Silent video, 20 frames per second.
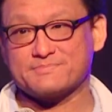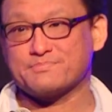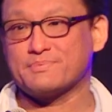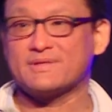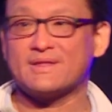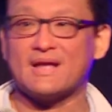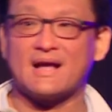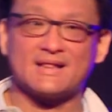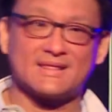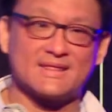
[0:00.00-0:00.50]
but
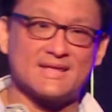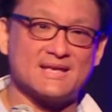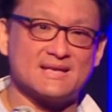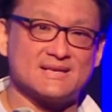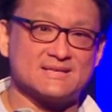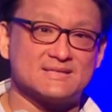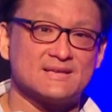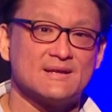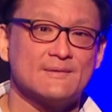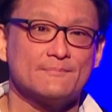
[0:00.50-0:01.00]
not
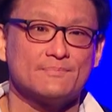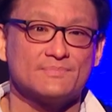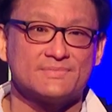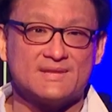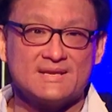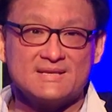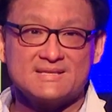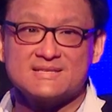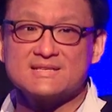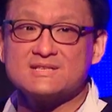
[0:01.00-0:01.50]
least,
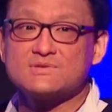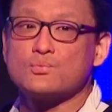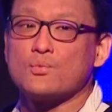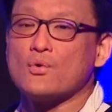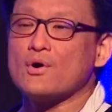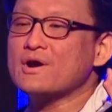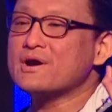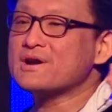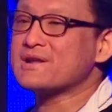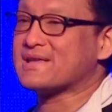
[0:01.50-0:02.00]
this is
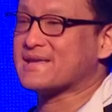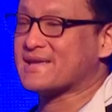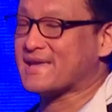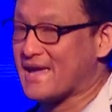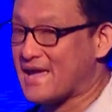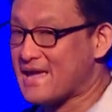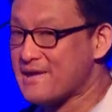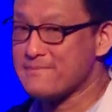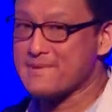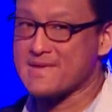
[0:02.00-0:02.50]
where
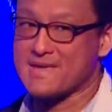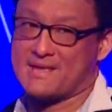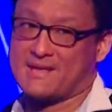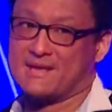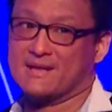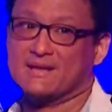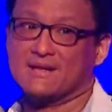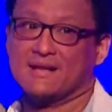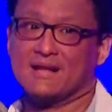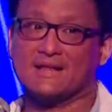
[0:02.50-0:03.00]
gaming
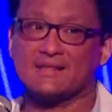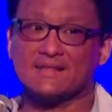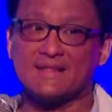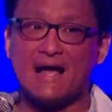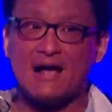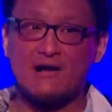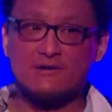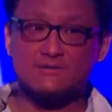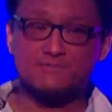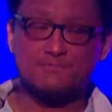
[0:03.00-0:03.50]

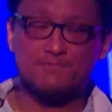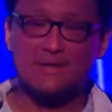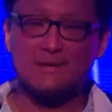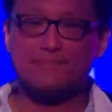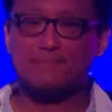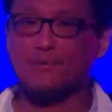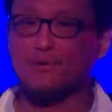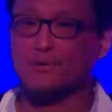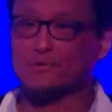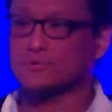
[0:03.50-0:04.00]
allows
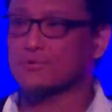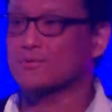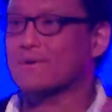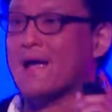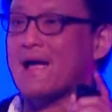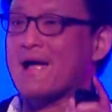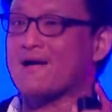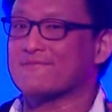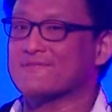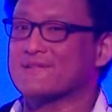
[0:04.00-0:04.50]
people to
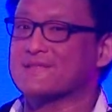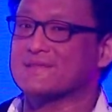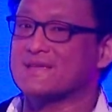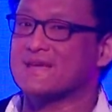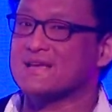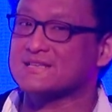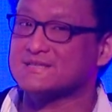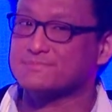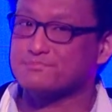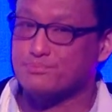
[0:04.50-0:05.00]
have an
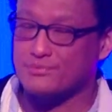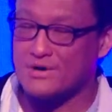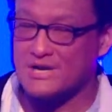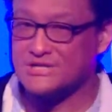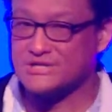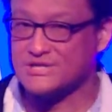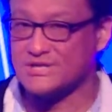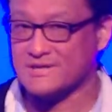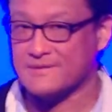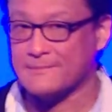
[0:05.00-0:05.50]

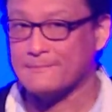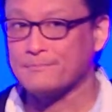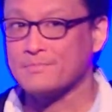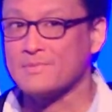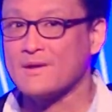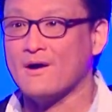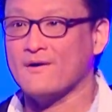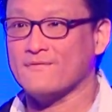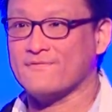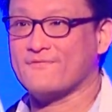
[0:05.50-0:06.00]
expression
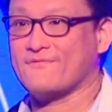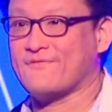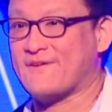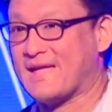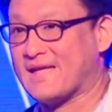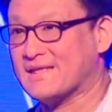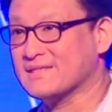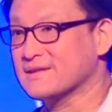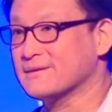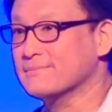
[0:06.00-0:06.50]
of
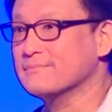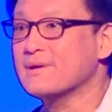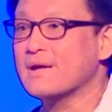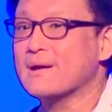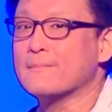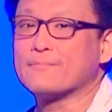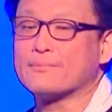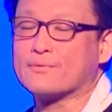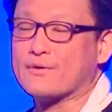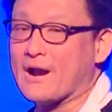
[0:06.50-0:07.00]
fandom
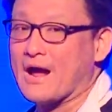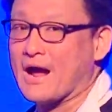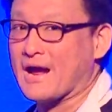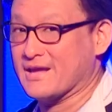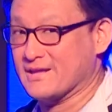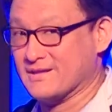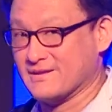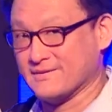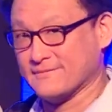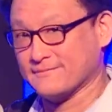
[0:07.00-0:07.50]
and pride.
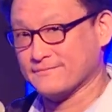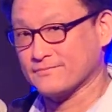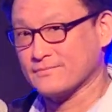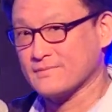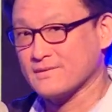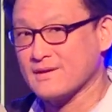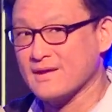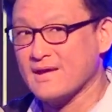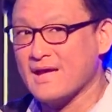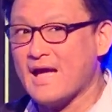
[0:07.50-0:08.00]

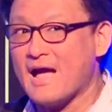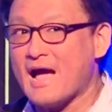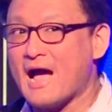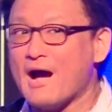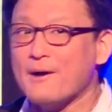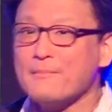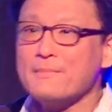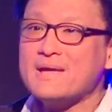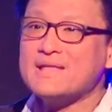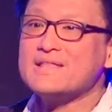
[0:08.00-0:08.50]
How
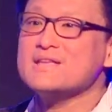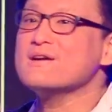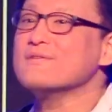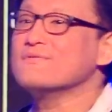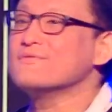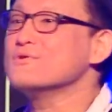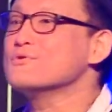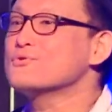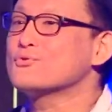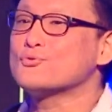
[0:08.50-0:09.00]
many of
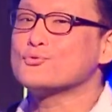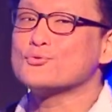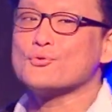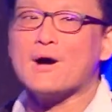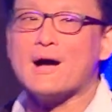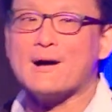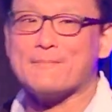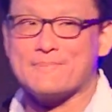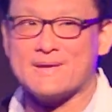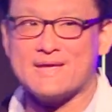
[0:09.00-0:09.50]
you grew
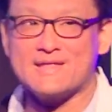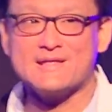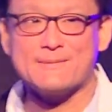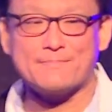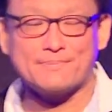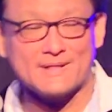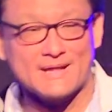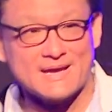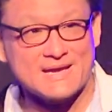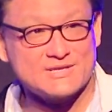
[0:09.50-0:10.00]
up in a
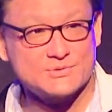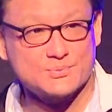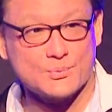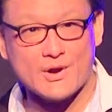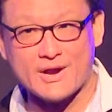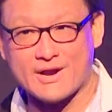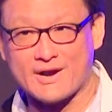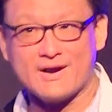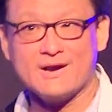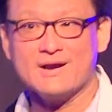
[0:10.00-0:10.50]
place
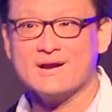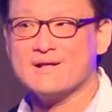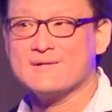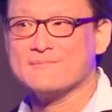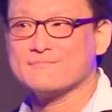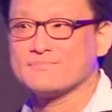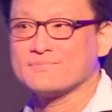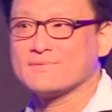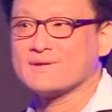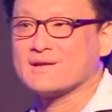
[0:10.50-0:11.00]
where
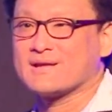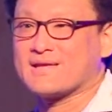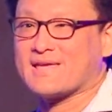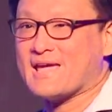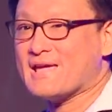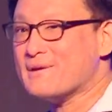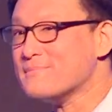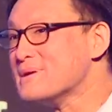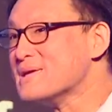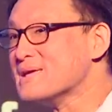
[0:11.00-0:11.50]

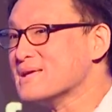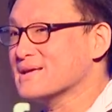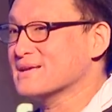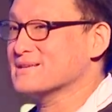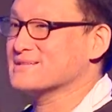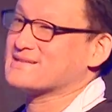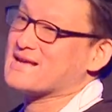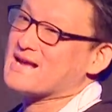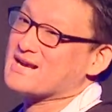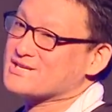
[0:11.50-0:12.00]
gaming
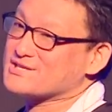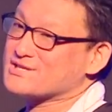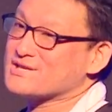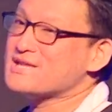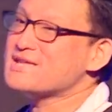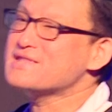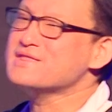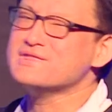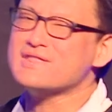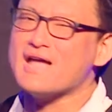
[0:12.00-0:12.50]
is
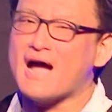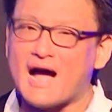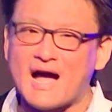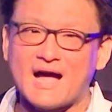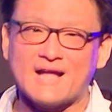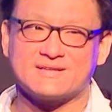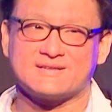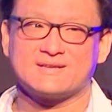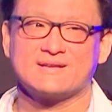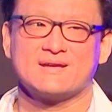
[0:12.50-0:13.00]
actually
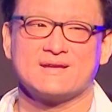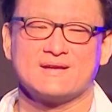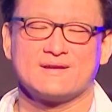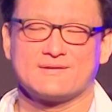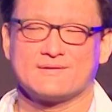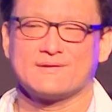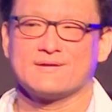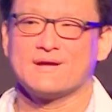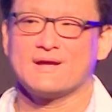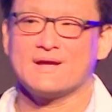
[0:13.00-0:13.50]
not
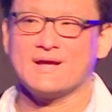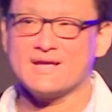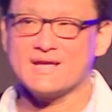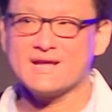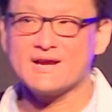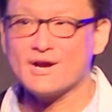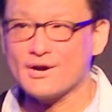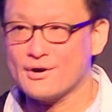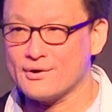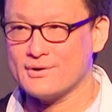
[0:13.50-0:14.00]

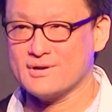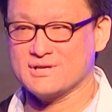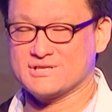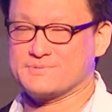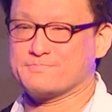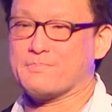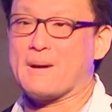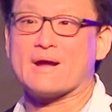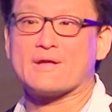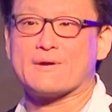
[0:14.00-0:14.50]

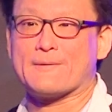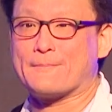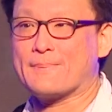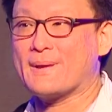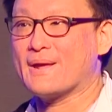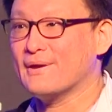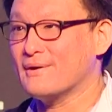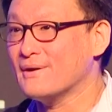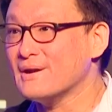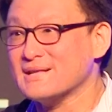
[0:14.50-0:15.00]
encouraged by your
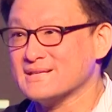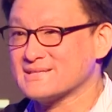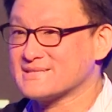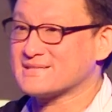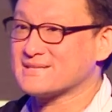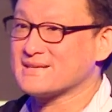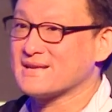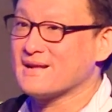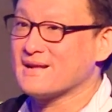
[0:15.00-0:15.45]
parents?